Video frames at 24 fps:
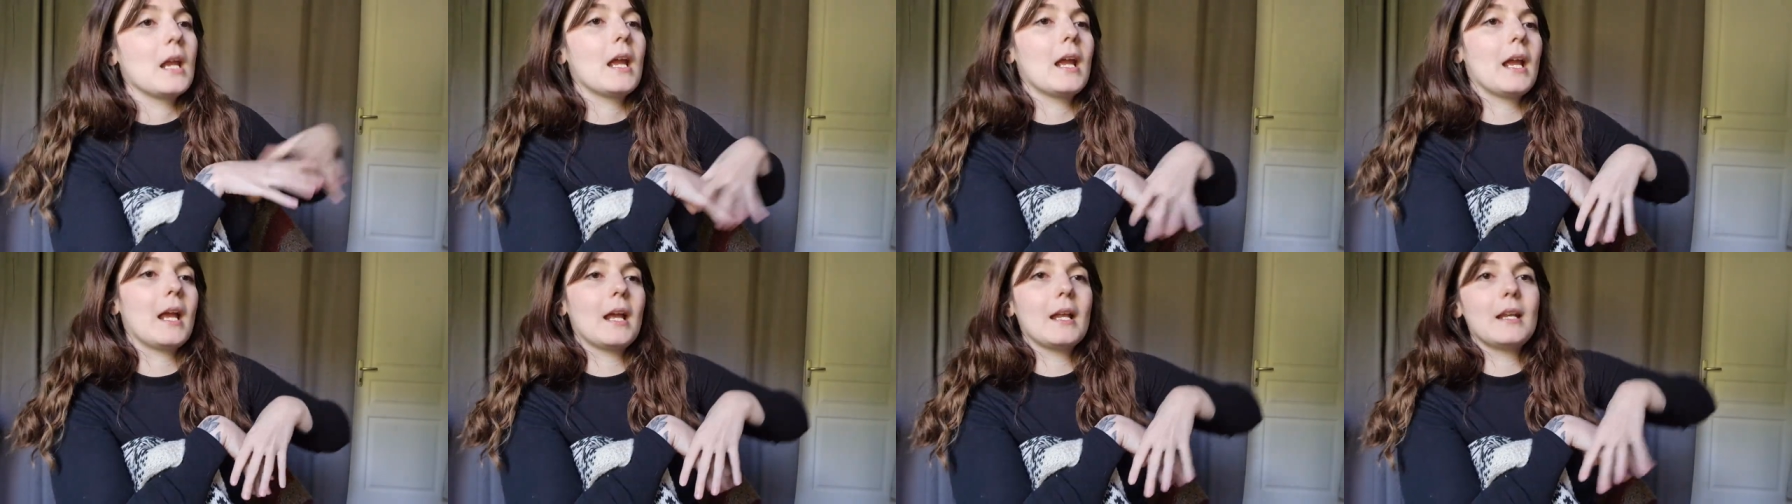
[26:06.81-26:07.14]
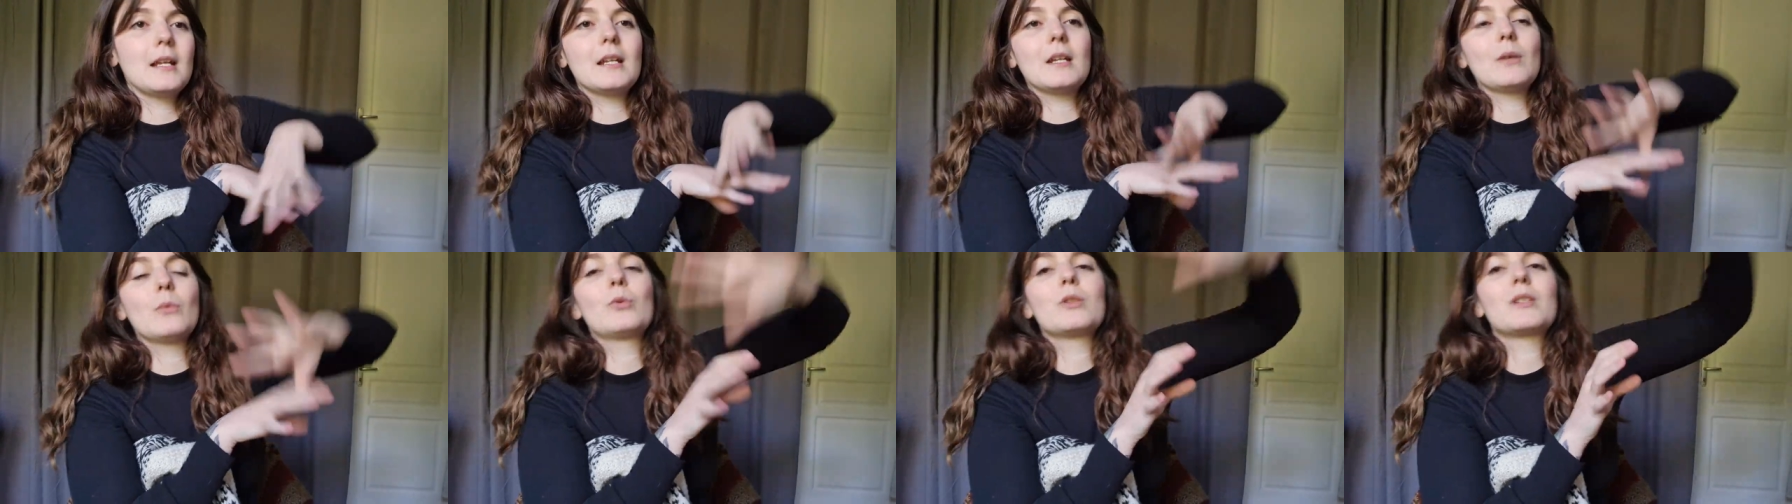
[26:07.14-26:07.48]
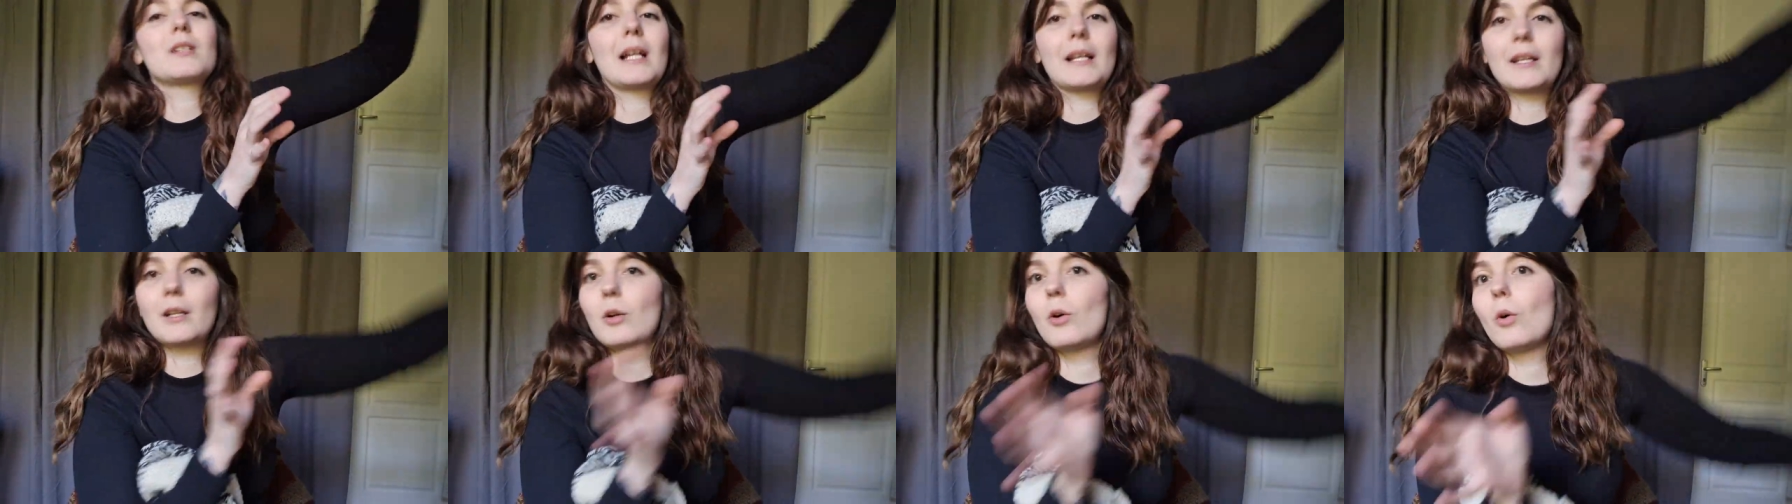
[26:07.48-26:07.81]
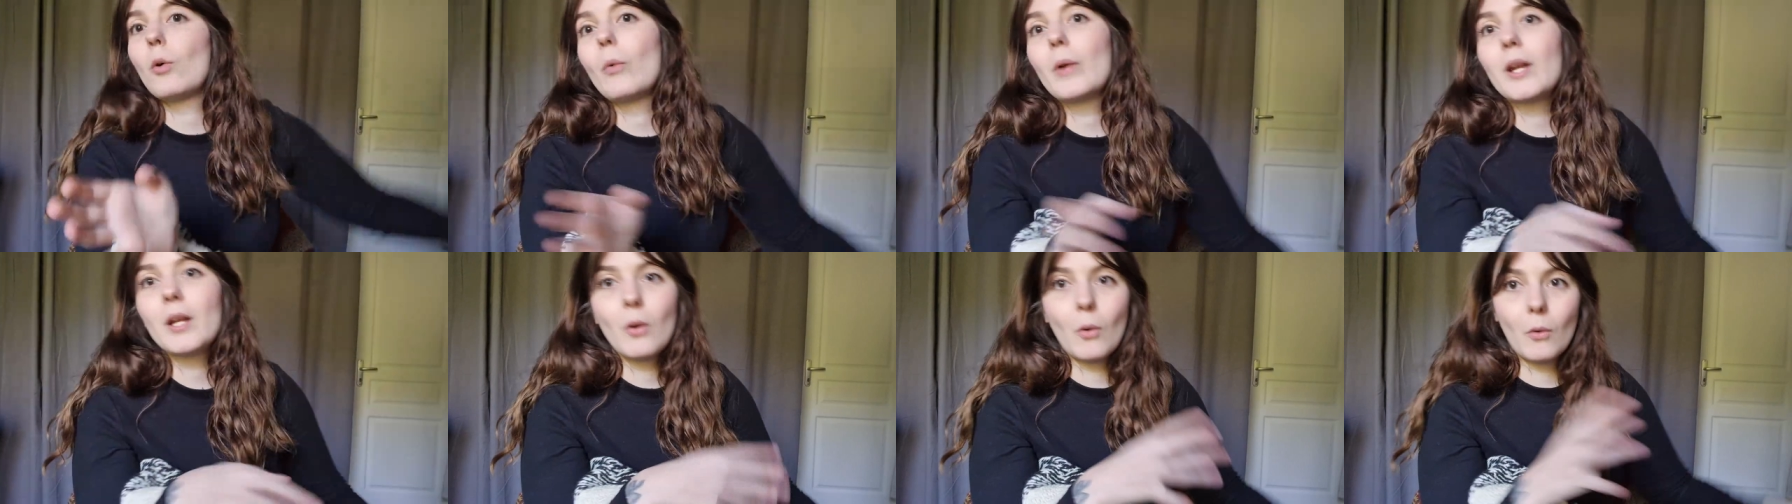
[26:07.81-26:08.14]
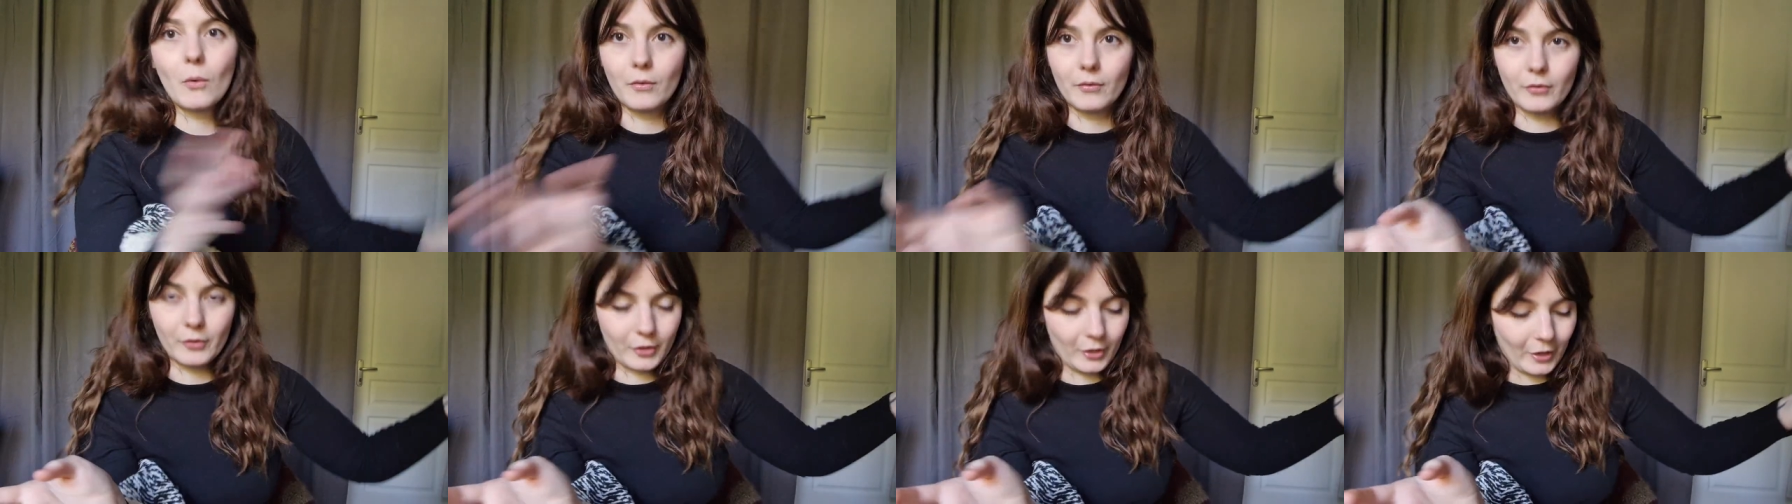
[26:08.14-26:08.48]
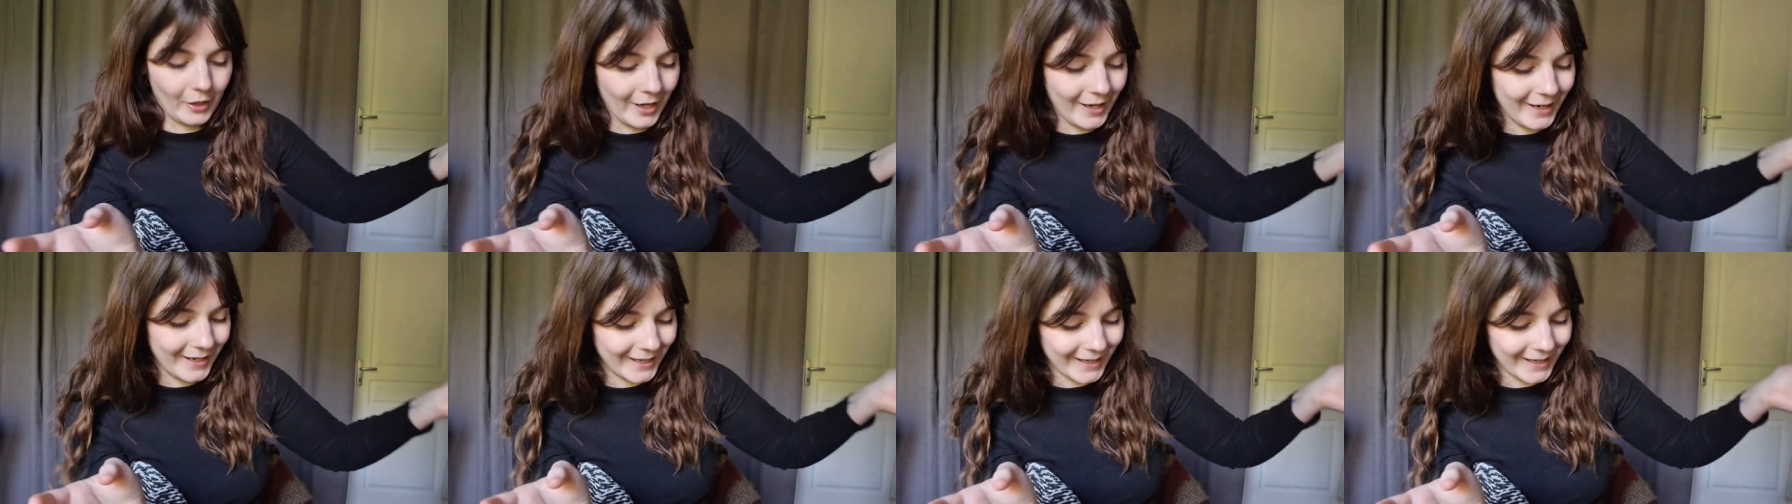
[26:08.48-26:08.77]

and it was like going over